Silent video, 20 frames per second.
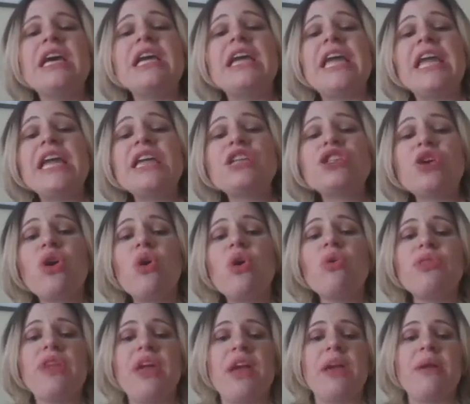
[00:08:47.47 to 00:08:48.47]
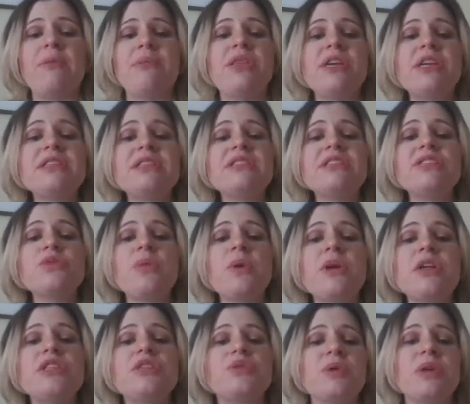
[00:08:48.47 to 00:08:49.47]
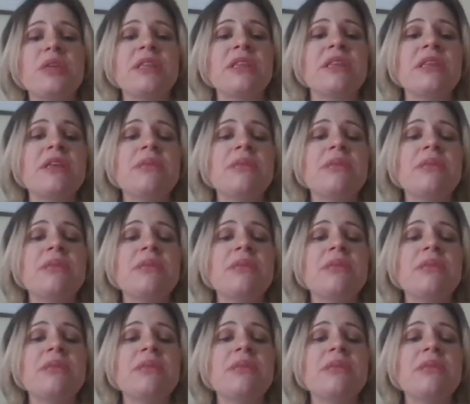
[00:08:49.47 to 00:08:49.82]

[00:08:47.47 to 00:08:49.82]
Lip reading: He told them, 'This is what is written: